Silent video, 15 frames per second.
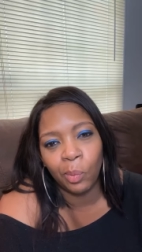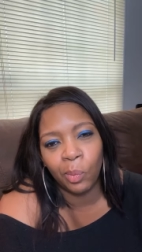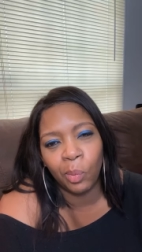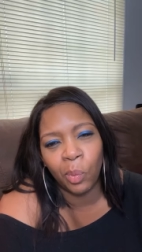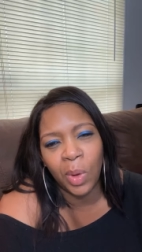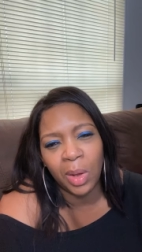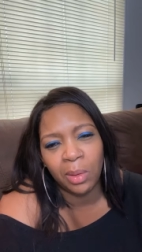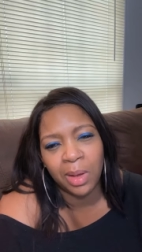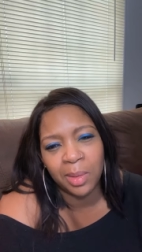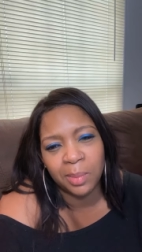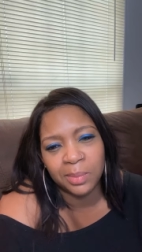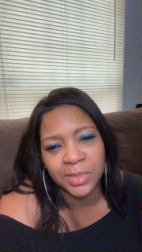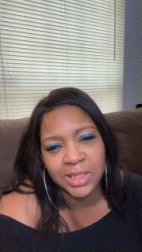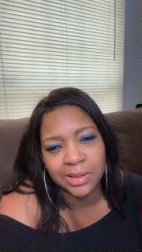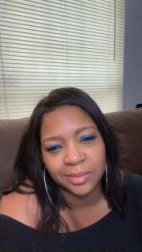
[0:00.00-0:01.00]

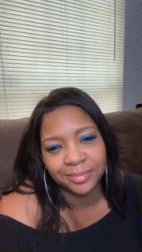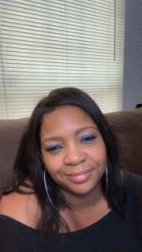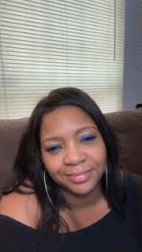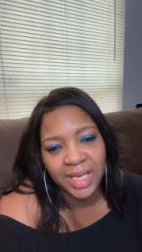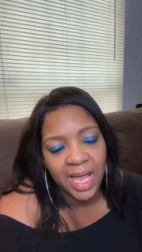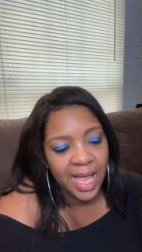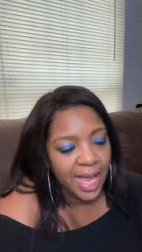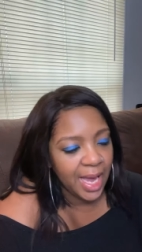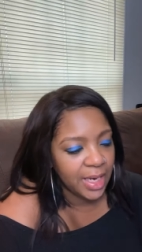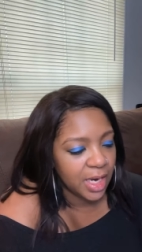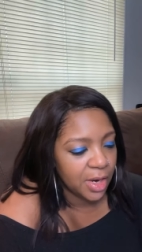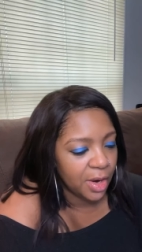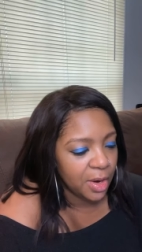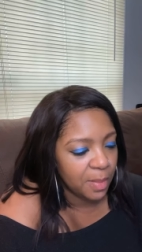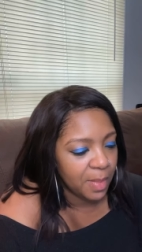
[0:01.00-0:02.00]
welcomed. And
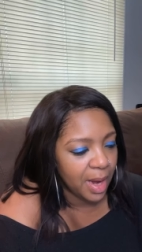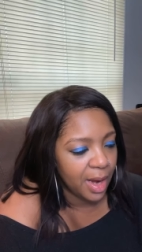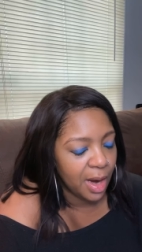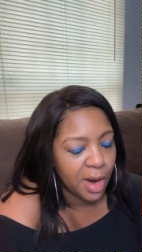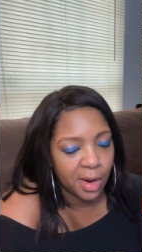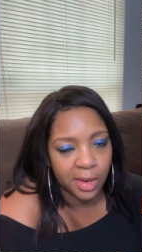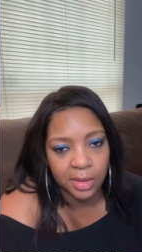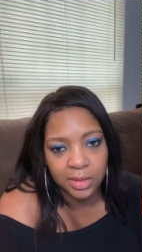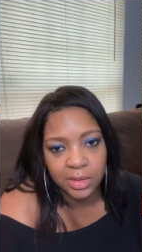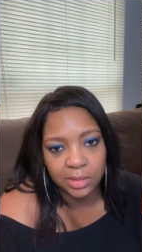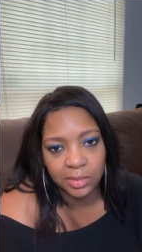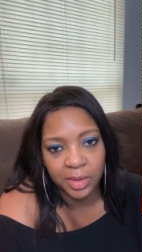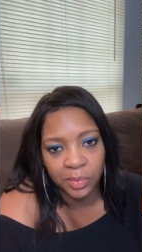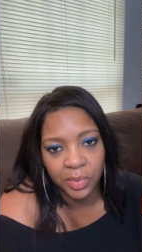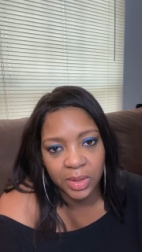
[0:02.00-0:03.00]
it hurt my heart.
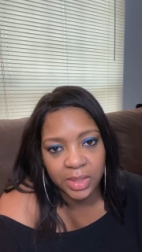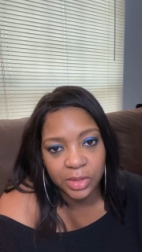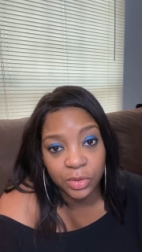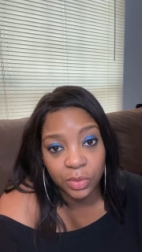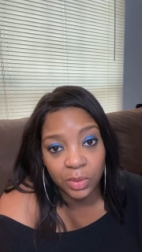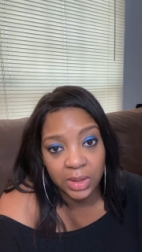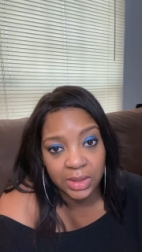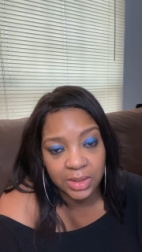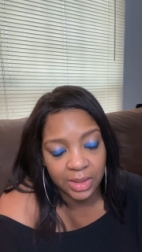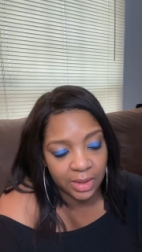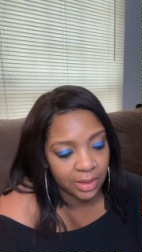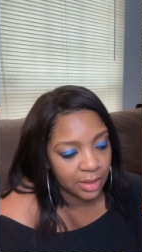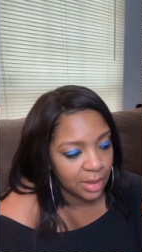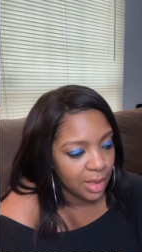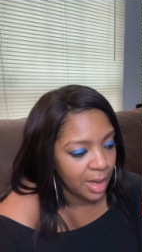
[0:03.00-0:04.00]
It really, truly
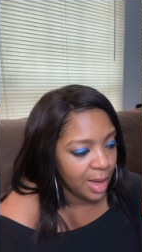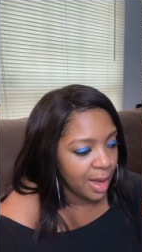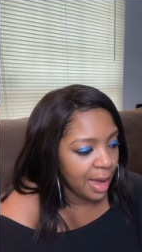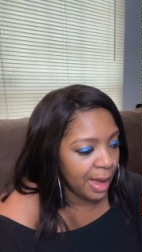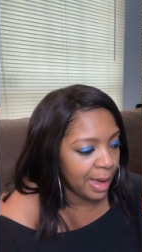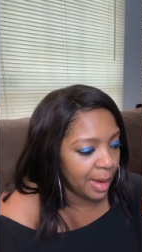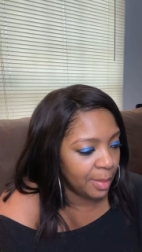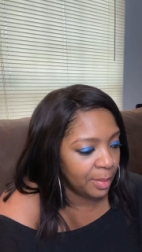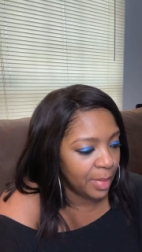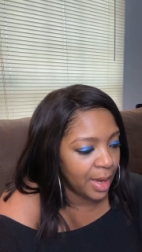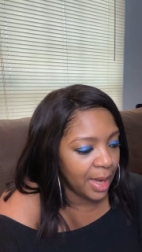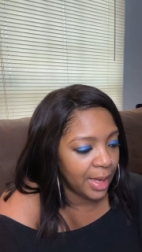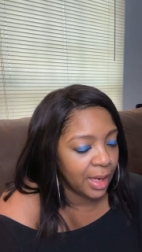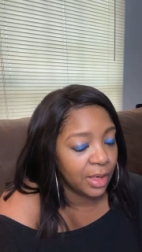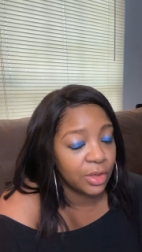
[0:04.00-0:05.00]
did. Um,
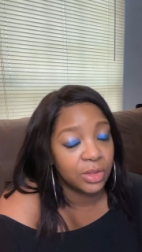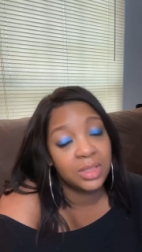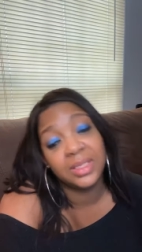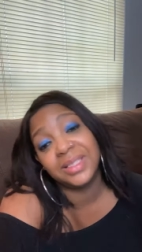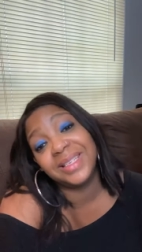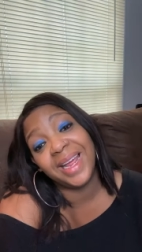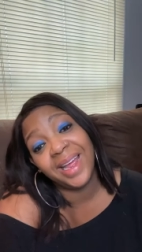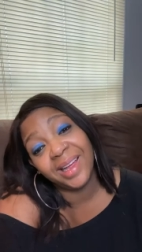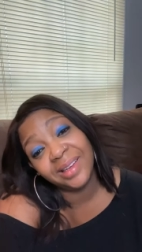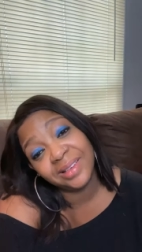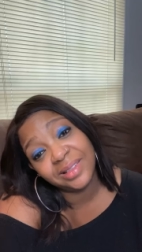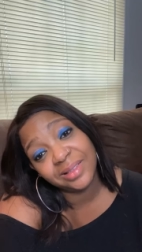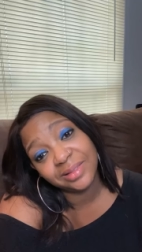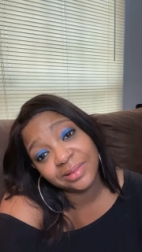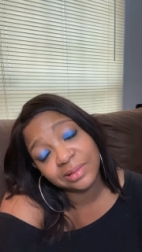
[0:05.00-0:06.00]
I
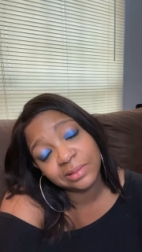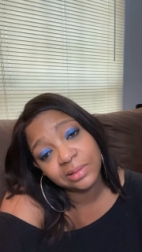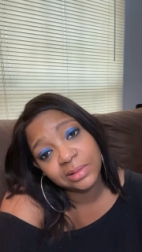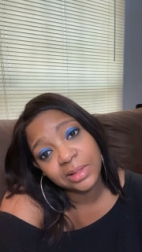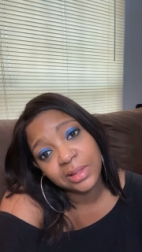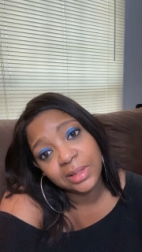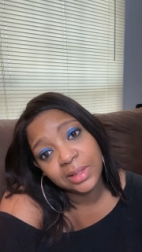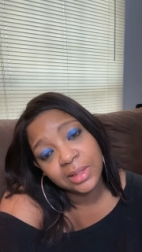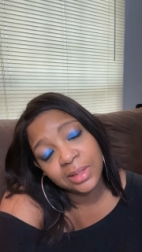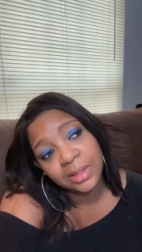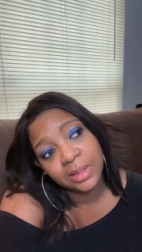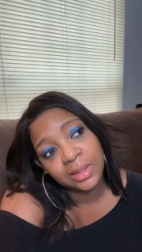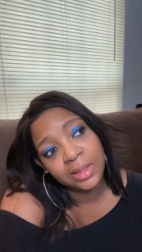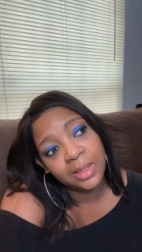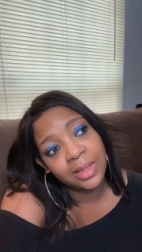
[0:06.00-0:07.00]
understand
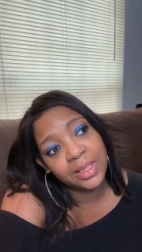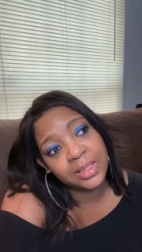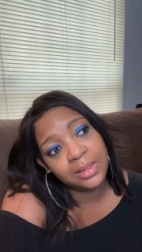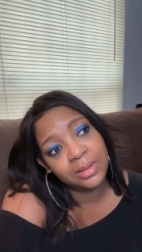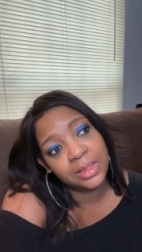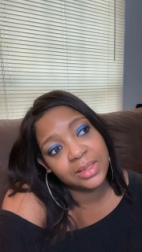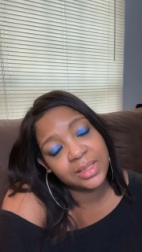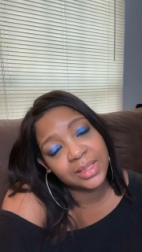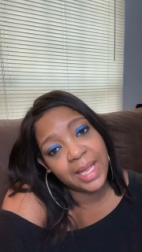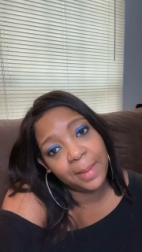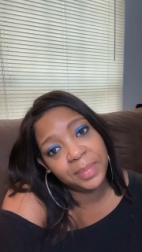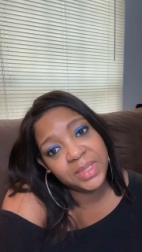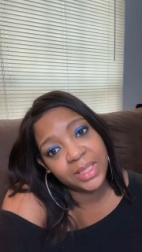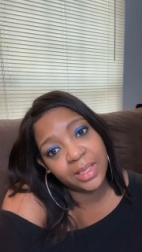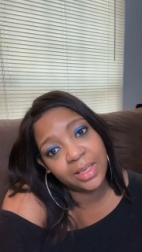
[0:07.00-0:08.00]
the, the
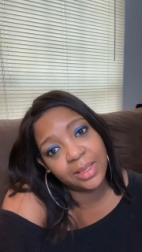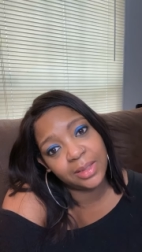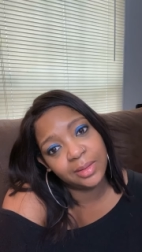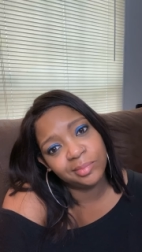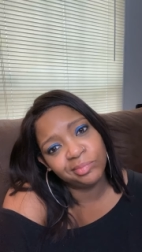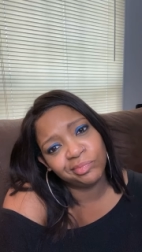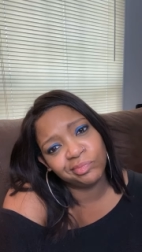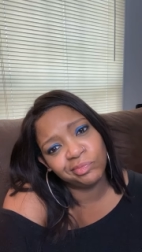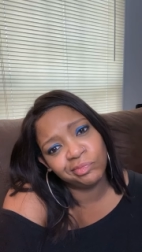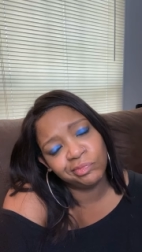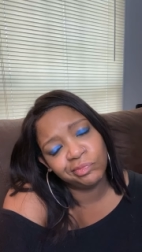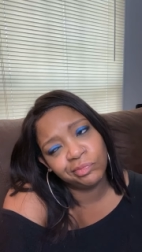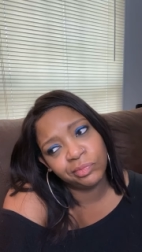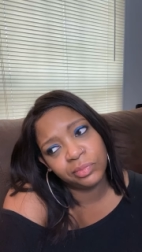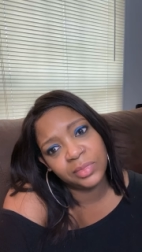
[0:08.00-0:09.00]
skeptic
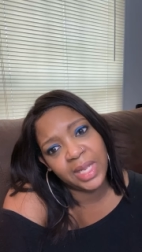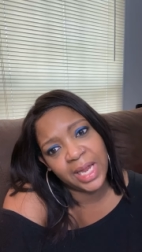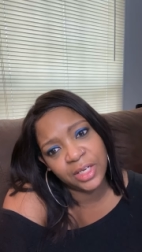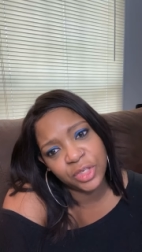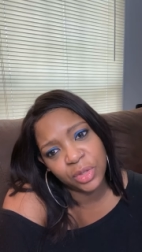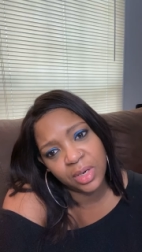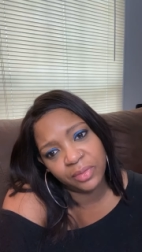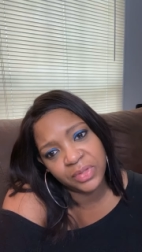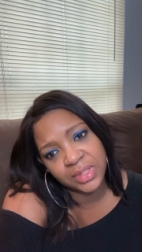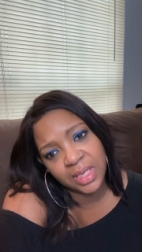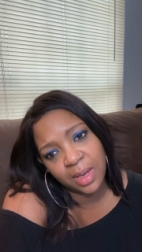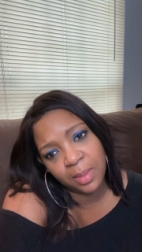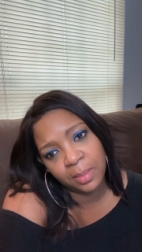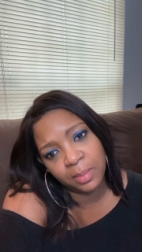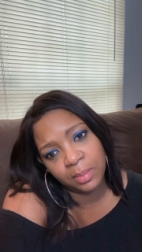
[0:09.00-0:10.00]
nature of
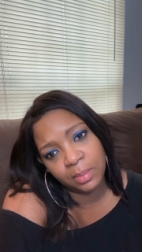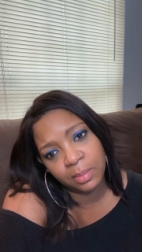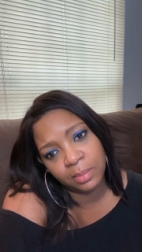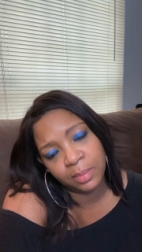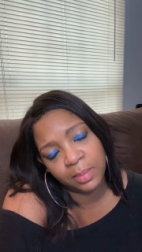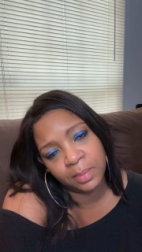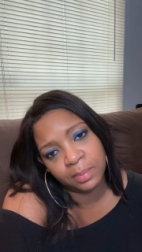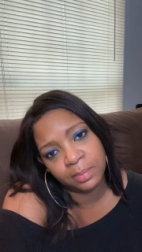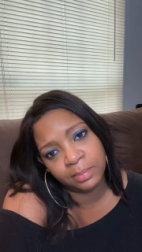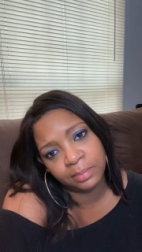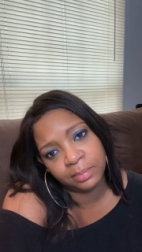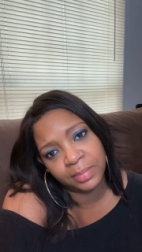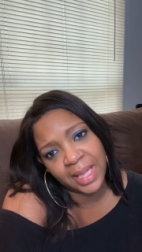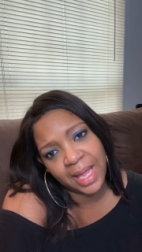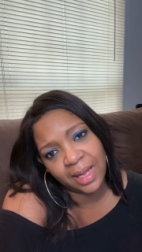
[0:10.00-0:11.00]
some black